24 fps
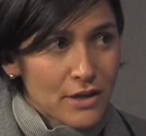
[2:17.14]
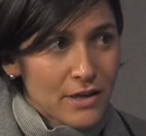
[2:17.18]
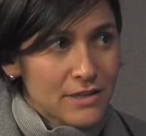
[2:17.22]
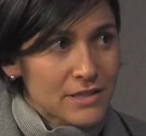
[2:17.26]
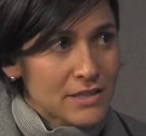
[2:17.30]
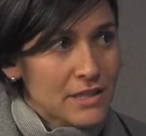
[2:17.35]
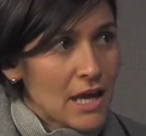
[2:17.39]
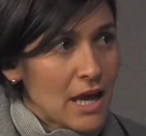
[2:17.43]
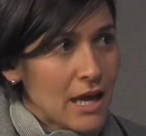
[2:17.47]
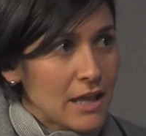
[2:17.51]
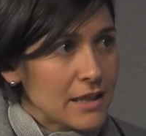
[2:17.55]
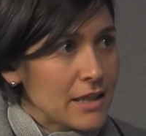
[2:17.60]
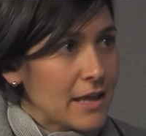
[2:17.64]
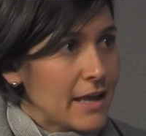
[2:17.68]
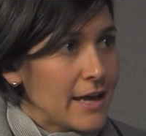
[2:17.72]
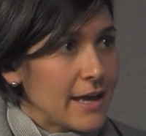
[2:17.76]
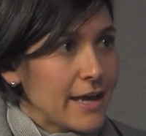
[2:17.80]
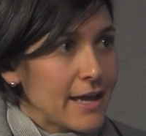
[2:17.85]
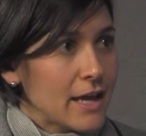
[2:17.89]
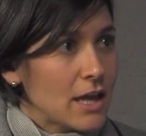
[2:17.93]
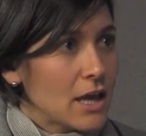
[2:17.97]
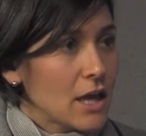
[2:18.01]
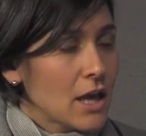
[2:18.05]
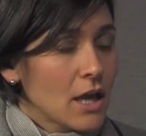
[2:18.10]
It's not
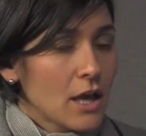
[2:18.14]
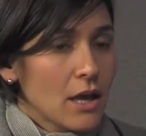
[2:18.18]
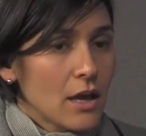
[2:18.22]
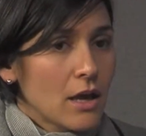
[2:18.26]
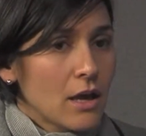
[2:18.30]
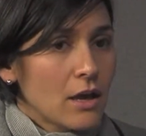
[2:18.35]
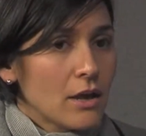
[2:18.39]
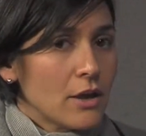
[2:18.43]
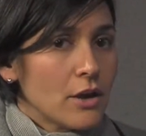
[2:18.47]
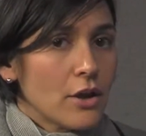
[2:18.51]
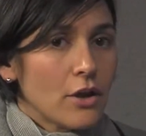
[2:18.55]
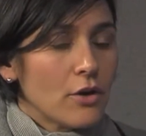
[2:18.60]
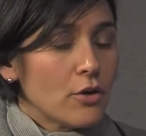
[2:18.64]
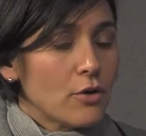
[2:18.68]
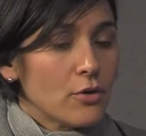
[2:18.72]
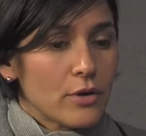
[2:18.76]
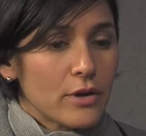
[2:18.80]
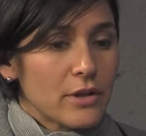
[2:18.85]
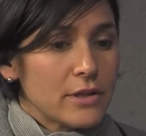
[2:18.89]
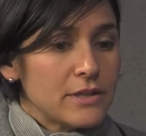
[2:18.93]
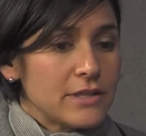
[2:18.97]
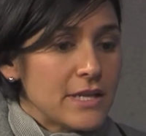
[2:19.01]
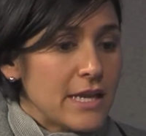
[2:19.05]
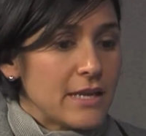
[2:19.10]
like,
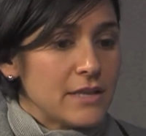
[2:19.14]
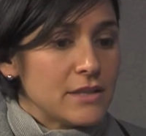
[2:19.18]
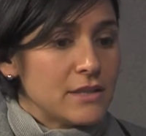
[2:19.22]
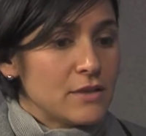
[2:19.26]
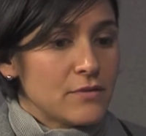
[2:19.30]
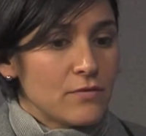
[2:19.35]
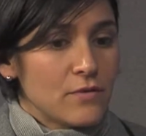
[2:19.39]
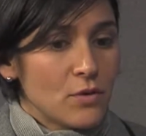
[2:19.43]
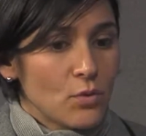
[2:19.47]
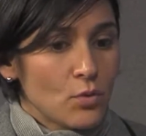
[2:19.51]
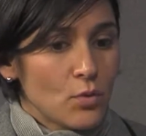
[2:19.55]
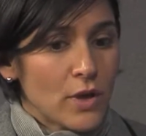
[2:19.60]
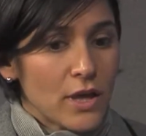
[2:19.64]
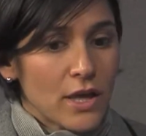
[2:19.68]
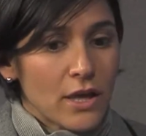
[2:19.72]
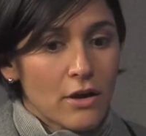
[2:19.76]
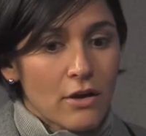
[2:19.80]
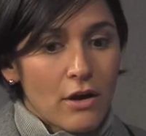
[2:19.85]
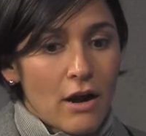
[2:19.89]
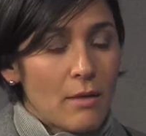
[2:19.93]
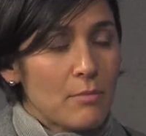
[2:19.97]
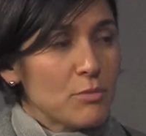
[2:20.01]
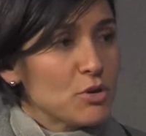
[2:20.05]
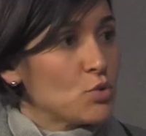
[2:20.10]
days of the week
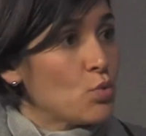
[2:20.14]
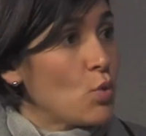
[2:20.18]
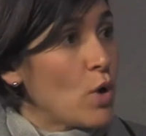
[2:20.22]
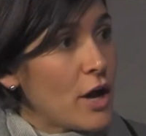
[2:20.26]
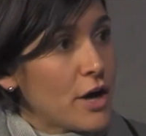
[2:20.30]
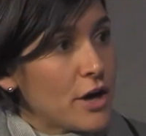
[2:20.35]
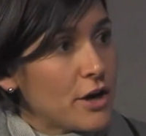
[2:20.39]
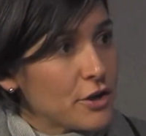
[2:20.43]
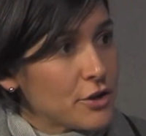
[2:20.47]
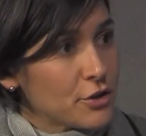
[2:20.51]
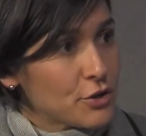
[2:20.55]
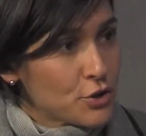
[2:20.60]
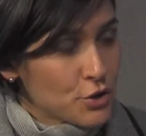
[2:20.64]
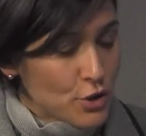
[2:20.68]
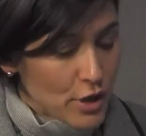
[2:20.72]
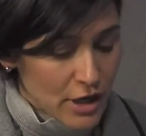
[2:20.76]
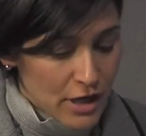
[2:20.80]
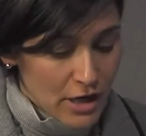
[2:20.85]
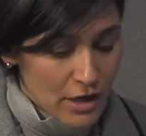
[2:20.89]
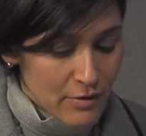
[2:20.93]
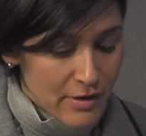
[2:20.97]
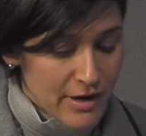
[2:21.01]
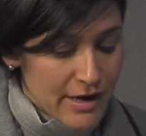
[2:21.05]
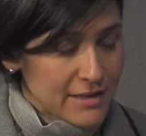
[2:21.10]
or how much water are you
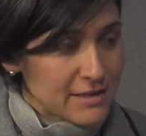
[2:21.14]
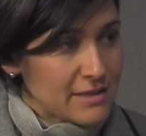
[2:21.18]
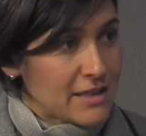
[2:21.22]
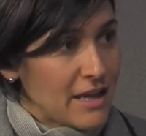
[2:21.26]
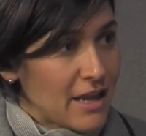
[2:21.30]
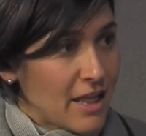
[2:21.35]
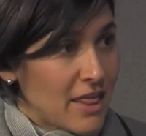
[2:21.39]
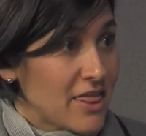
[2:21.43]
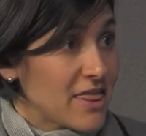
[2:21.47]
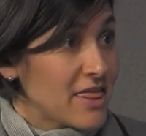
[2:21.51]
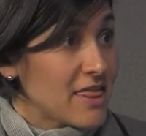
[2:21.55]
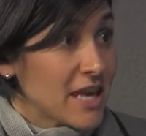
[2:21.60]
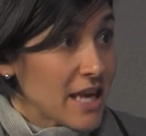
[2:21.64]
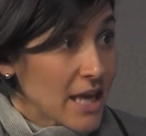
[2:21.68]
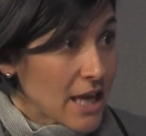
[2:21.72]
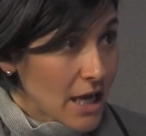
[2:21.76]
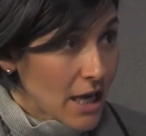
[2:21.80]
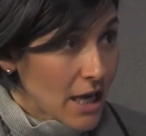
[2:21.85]
drinking, right? It's not a thing.